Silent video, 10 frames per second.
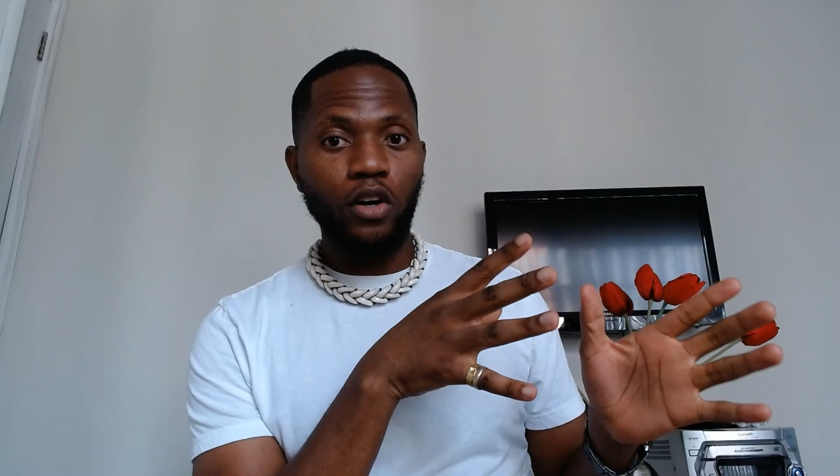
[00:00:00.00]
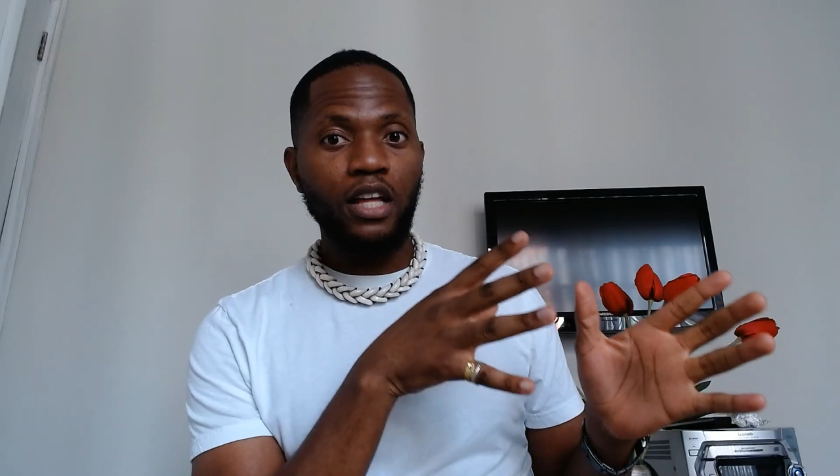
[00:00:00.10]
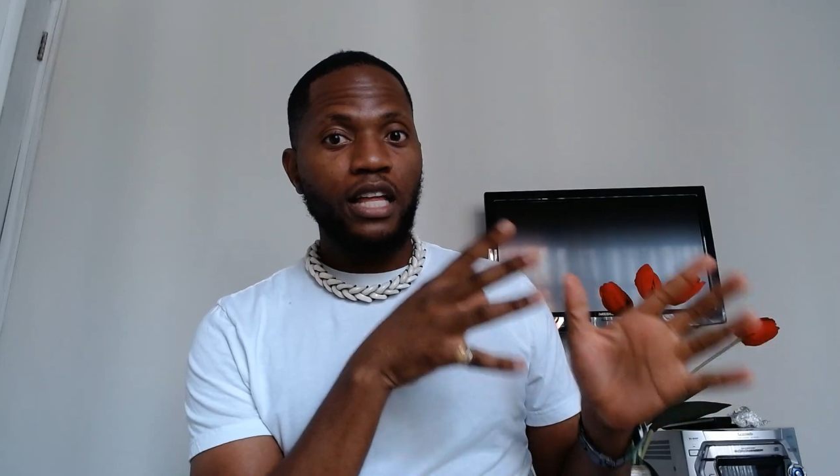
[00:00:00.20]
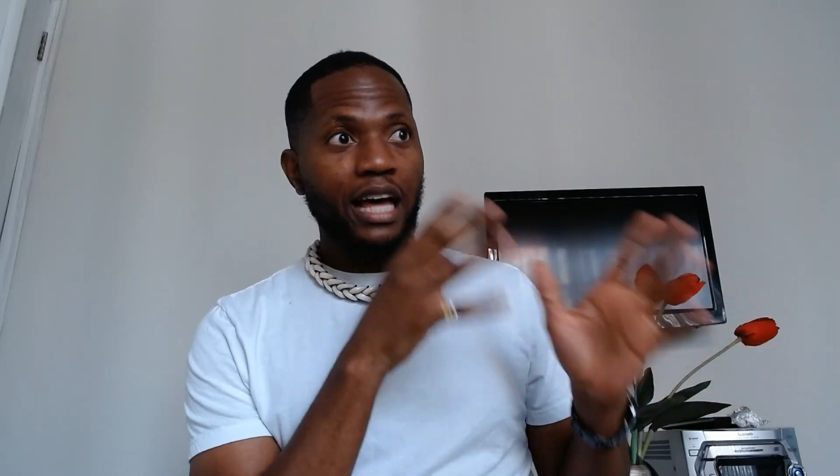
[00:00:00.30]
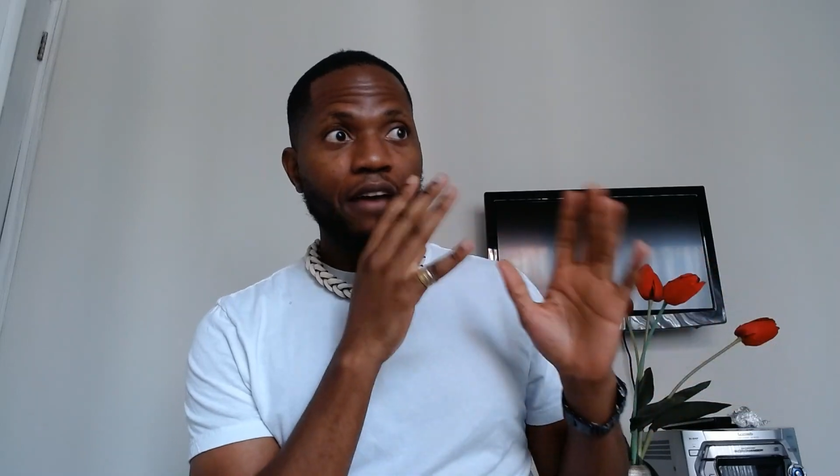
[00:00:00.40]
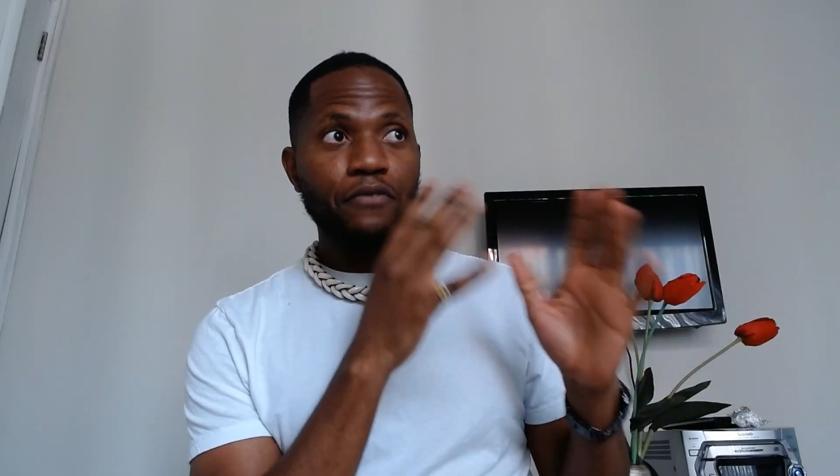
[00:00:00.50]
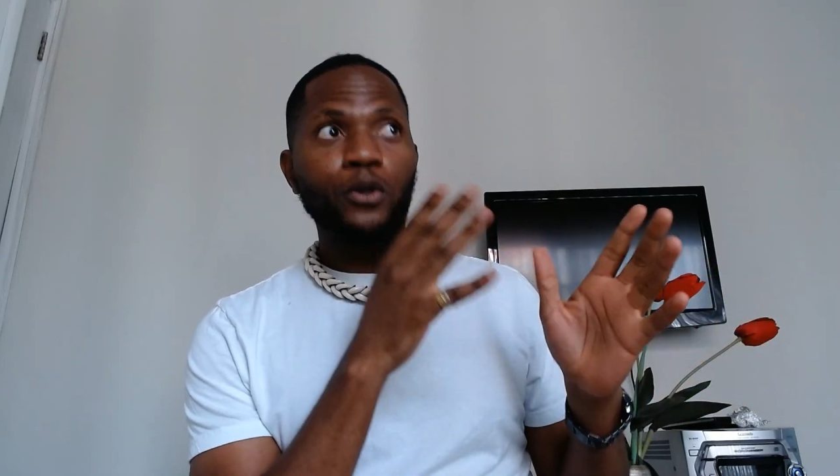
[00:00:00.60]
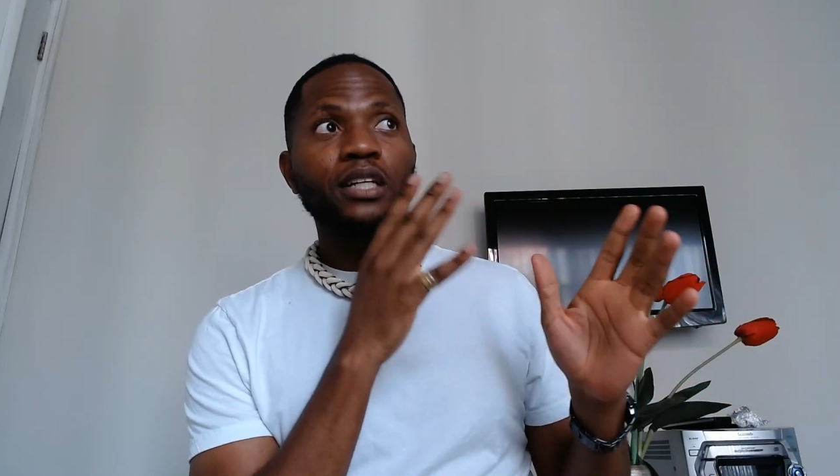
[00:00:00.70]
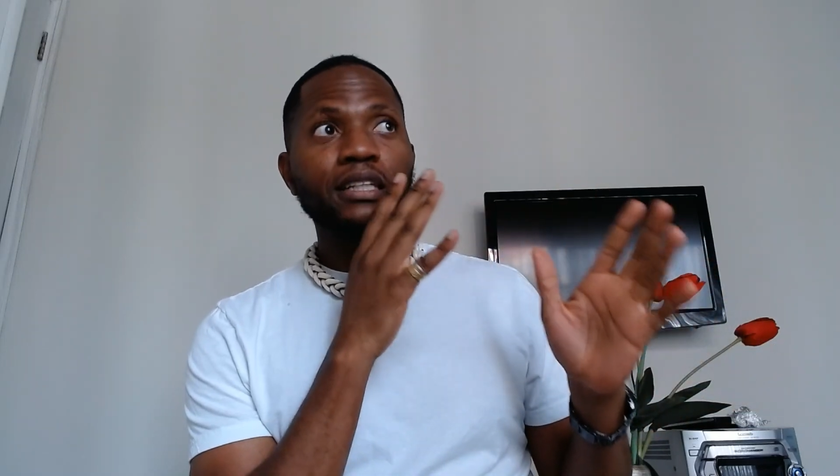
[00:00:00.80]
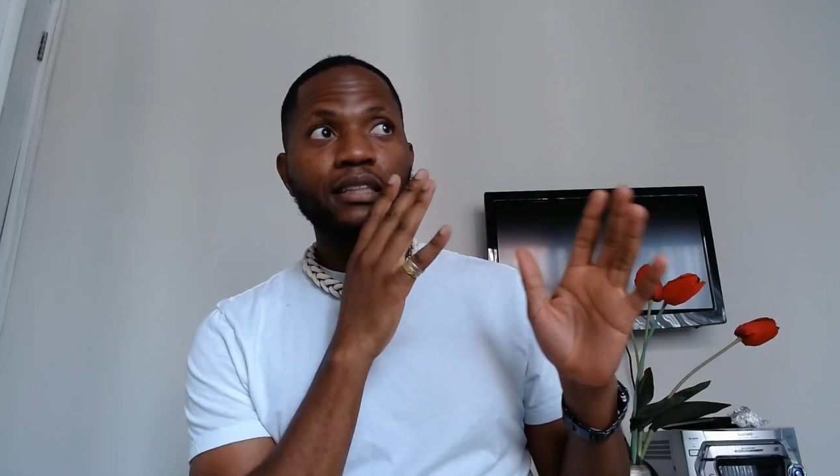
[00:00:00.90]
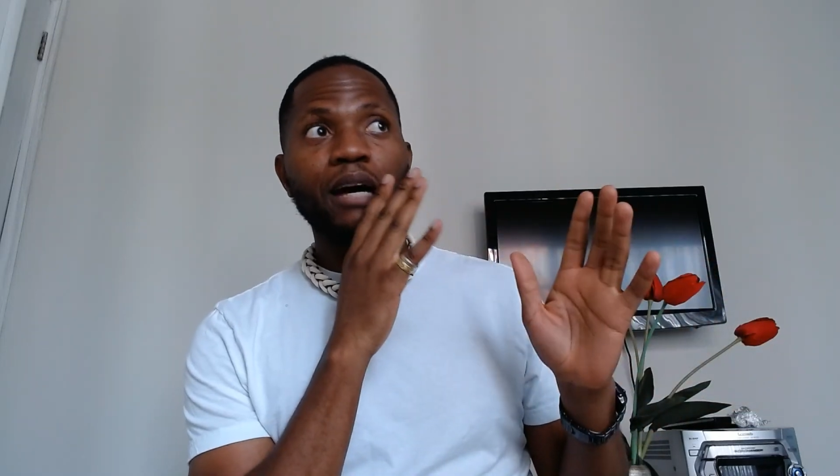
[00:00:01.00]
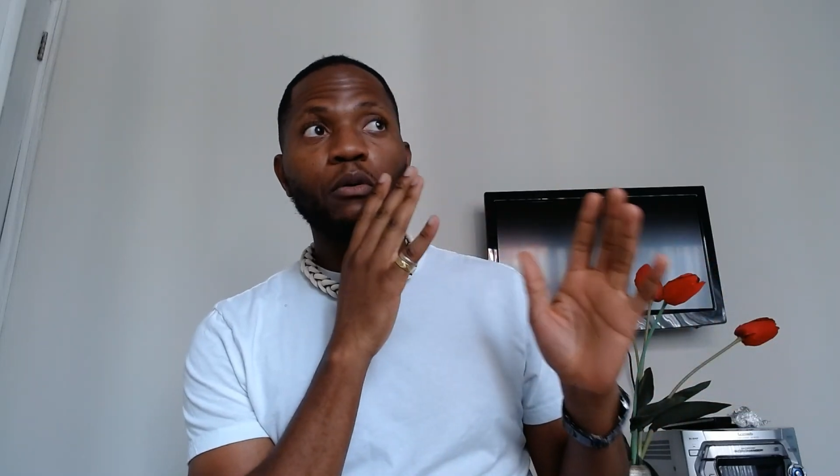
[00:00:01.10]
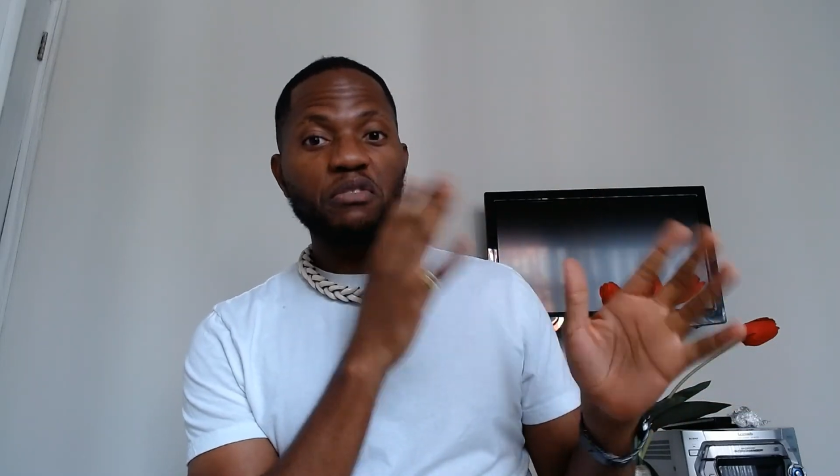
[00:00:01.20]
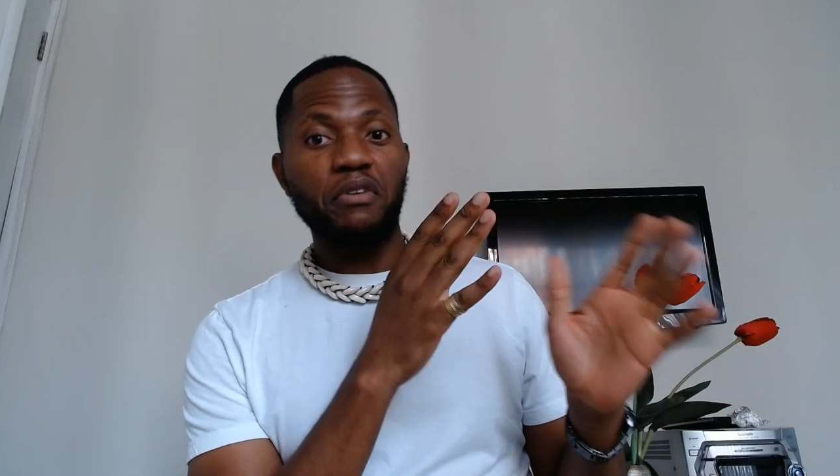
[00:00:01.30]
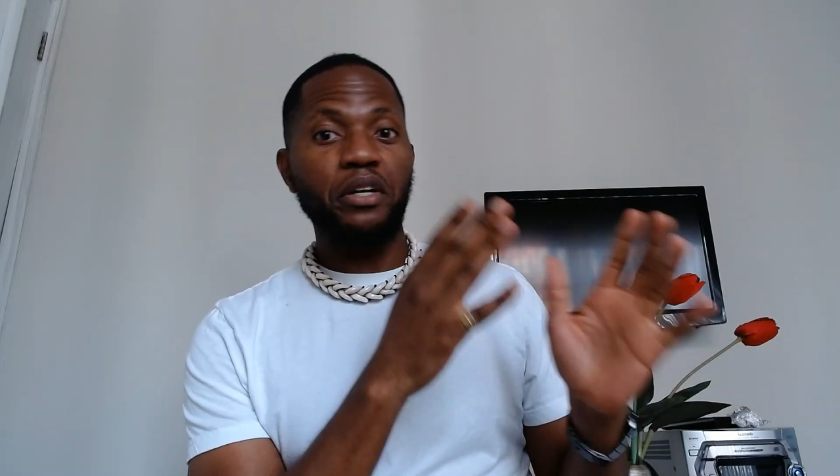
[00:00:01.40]
and I felt like that was
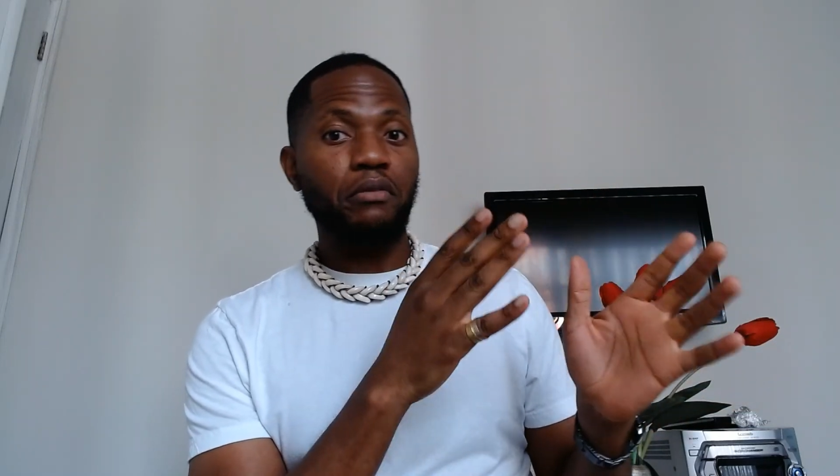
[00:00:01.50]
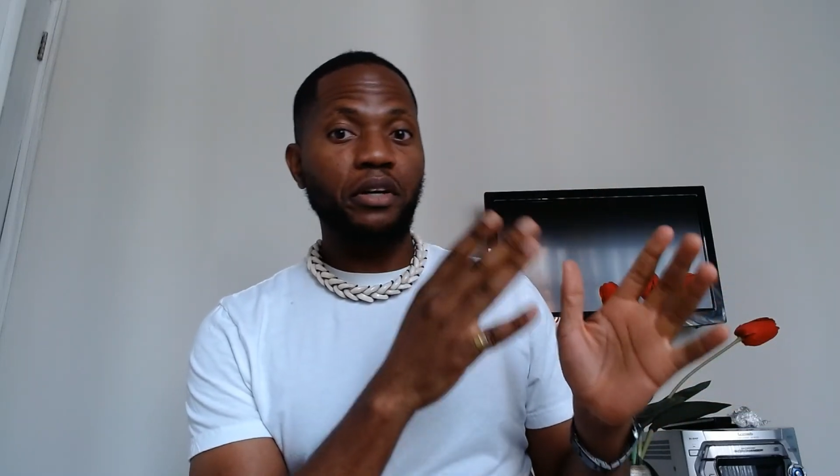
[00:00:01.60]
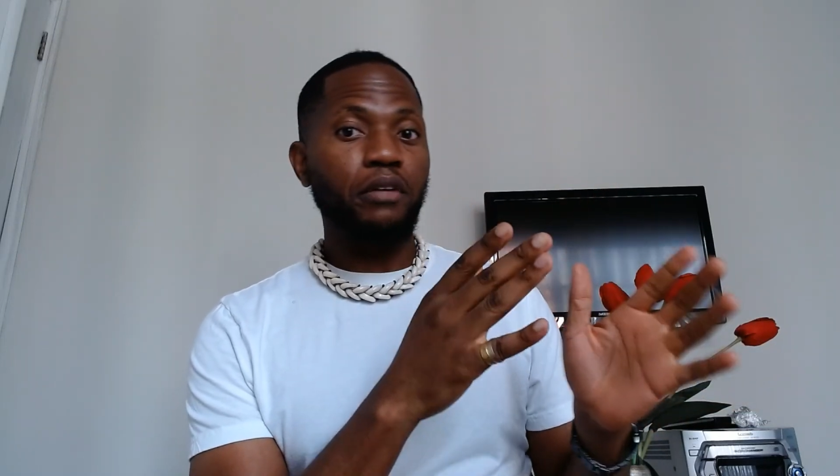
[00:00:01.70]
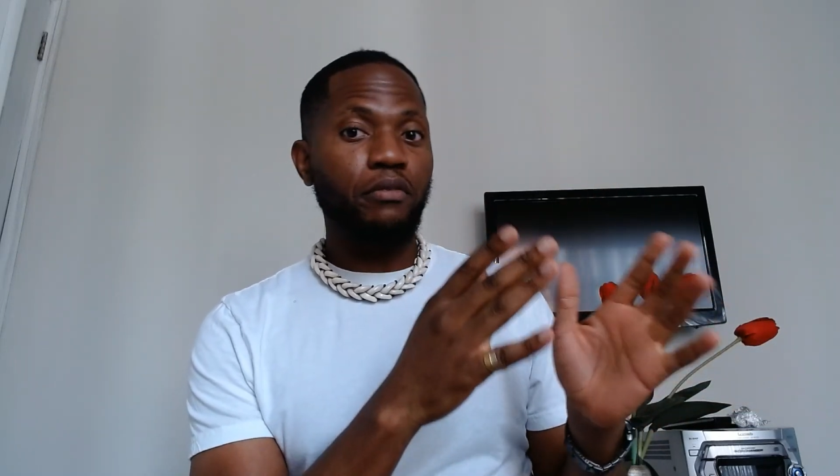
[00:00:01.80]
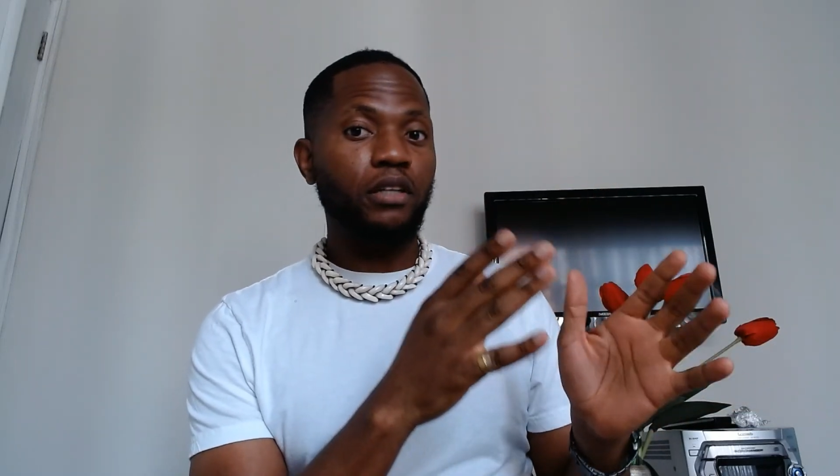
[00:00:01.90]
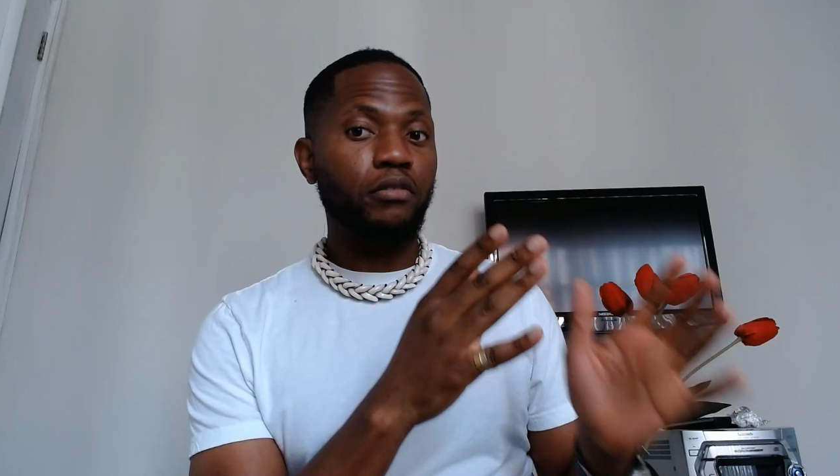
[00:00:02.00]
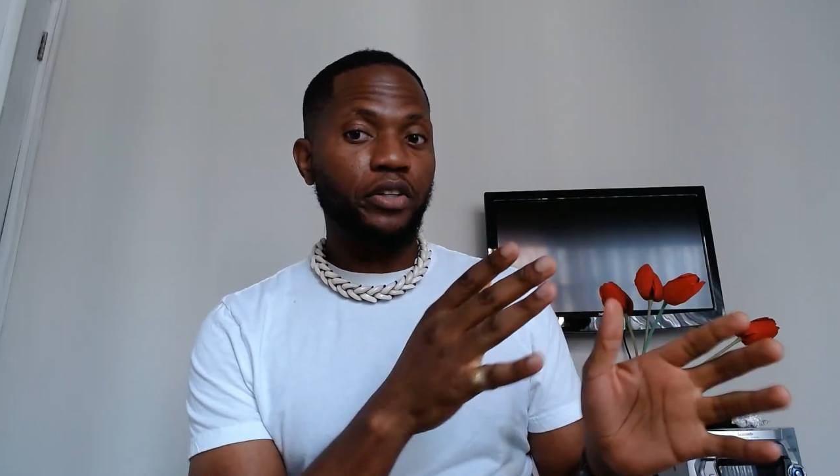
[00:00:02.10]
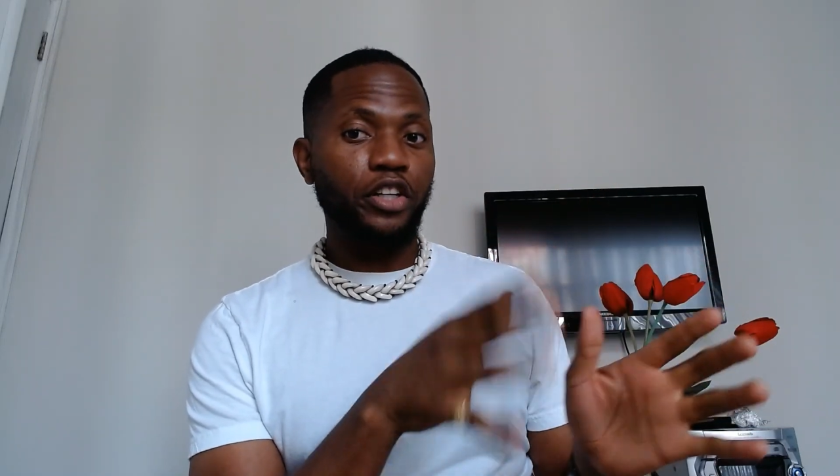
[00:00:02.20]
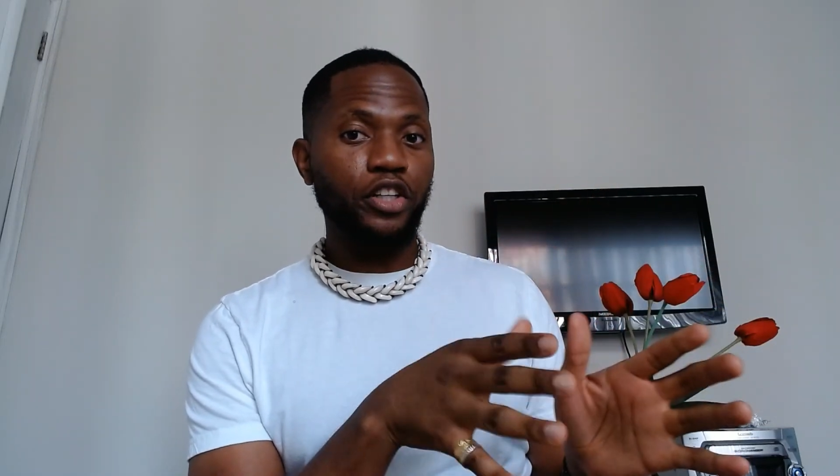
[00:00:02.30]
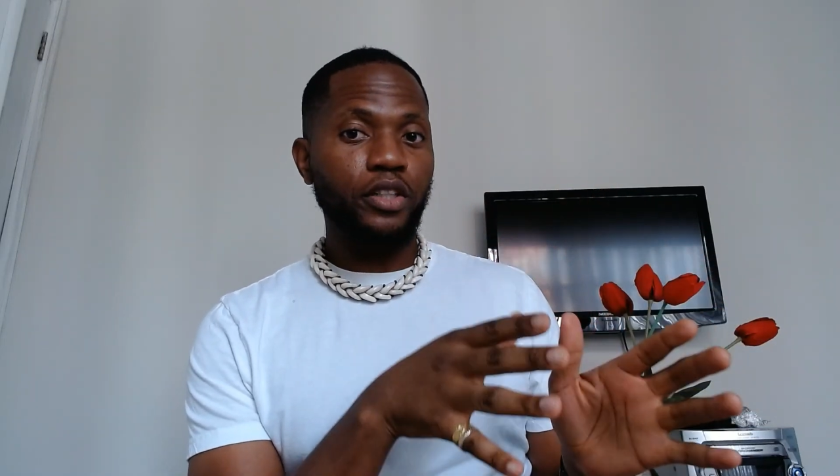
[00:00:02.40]
very, very, very, very good.